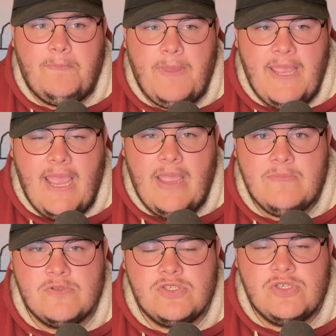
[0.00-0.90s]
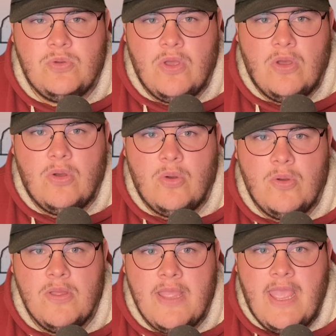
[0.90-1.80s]
be able to
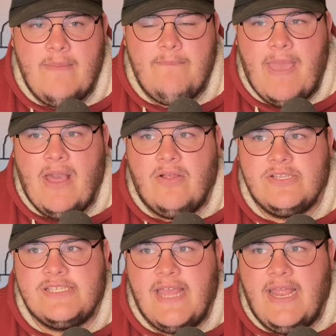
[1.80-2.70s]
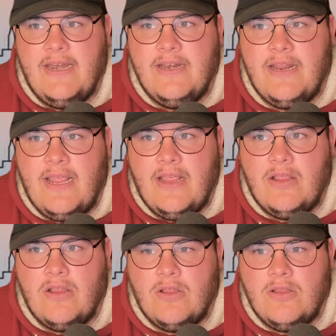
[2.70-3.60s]
go and balance that
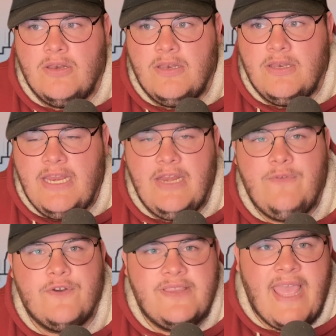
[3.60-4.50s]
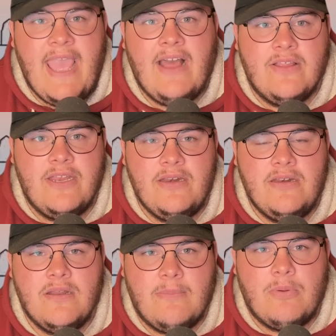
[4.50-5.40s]
need for talent,
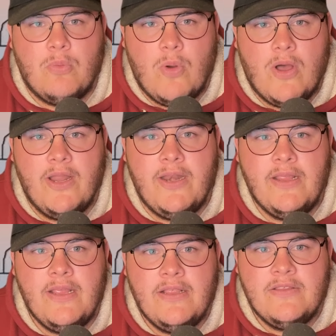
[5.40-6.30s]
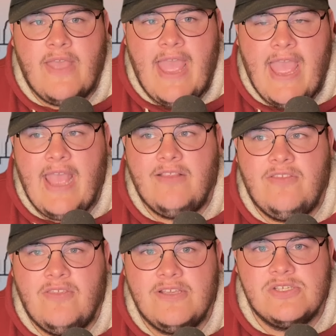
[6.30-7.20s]
number one, to add
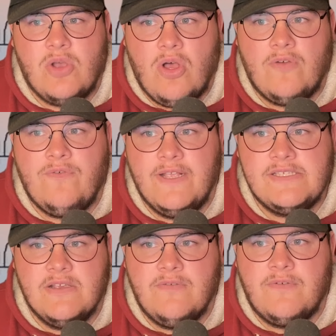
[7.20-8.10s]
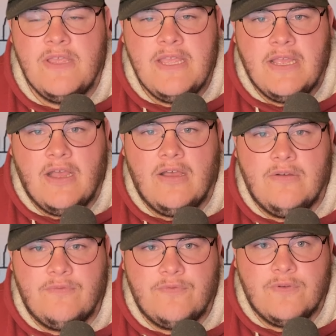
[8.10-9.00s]
to this offense
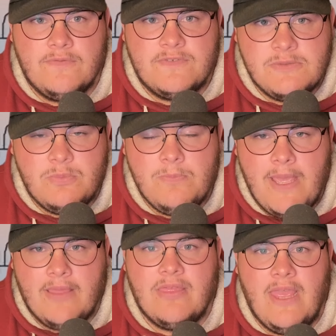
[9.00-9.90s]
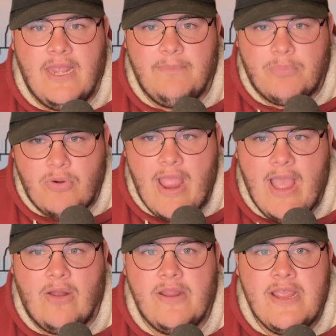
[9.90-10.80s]
of Smith and
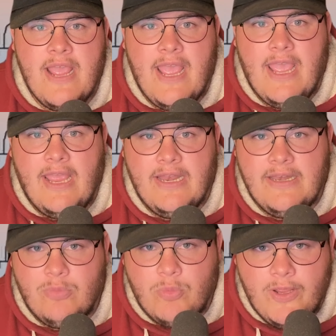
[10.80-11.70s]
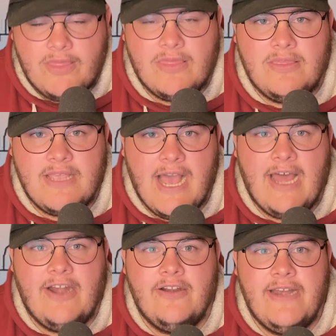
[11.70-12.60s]
Brown and with
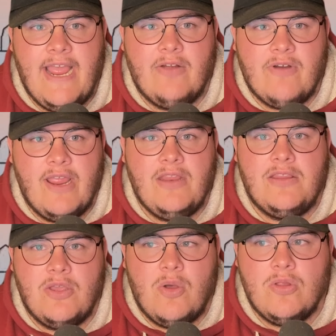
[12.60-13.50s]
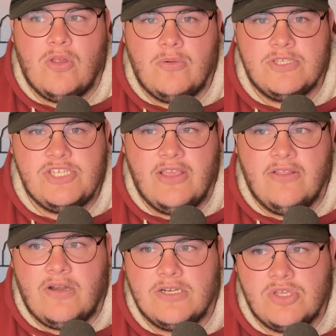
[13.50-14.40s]
Goddard now, right, to go along with
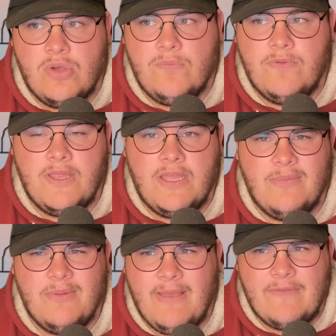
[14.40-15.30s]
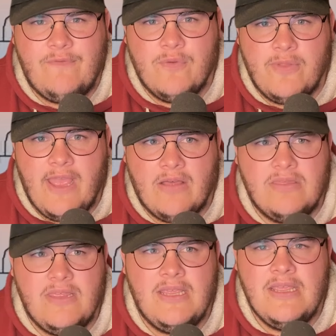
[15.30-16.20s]
Jalen Hurts hopefully coming back fully
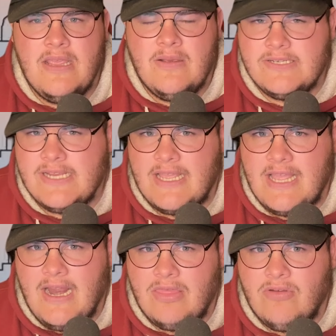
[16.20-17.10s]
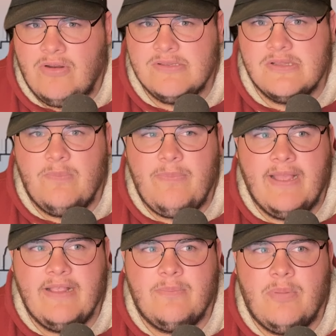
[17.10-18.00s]
healthy, which I kind of thought he was a little
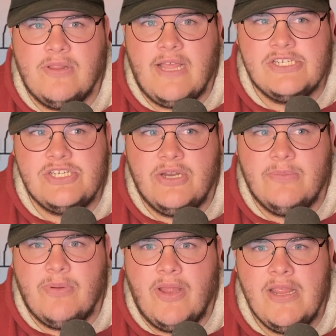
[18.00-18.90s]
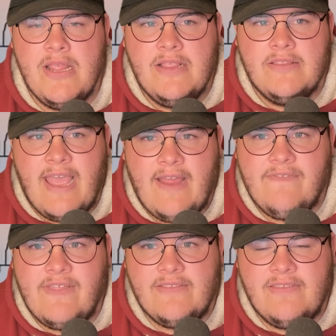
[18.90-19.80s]
banged up all last year, but to
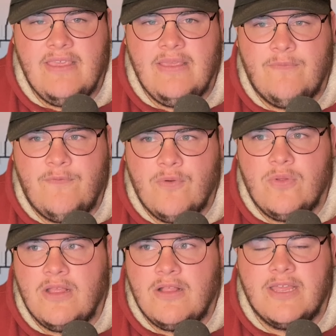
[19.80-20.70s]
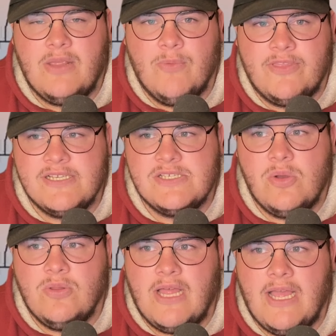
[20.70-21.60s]
have that team fully clicking with this
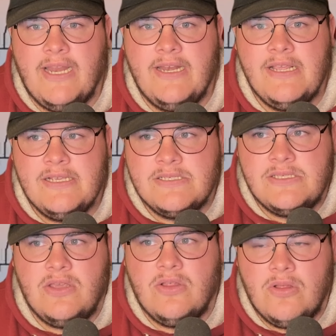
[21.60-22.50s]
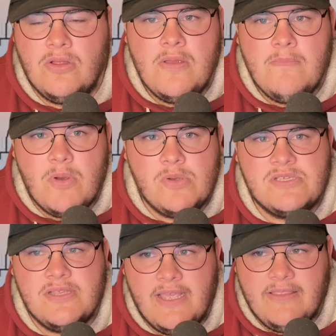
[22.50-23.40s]
O-line still
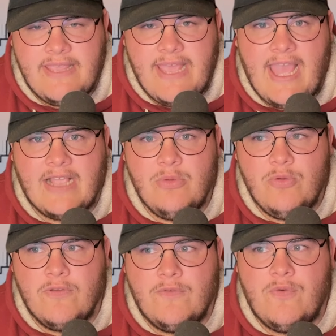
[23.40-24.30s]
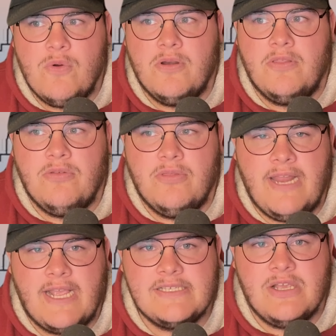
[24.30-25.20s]
mostly intact moving forward through the
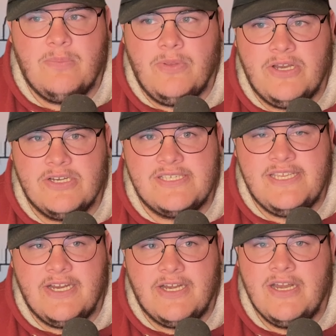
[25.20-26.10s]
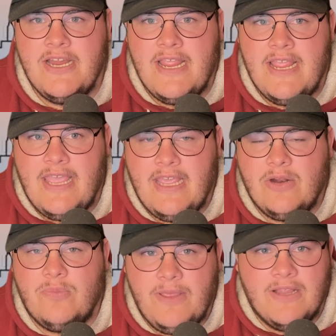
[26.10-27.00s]
next couple years here,
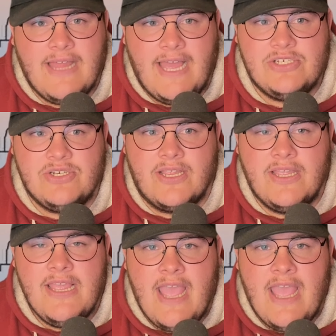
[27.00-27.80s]
it'll be electric.